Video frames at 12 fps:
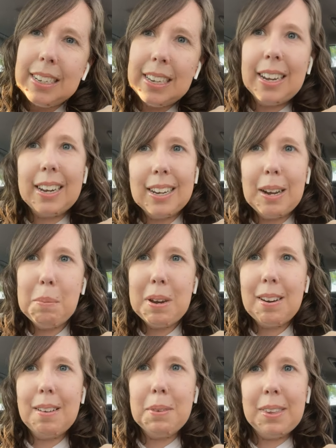Yeah, how many
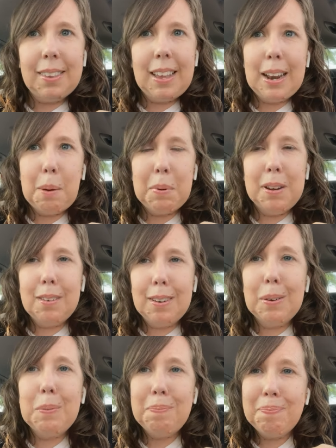times has that happened to
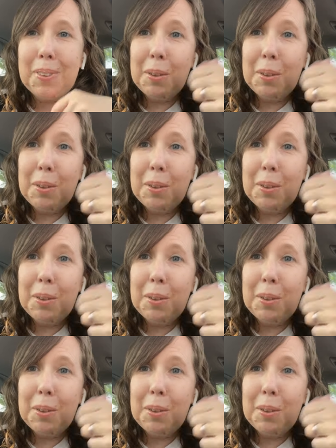you?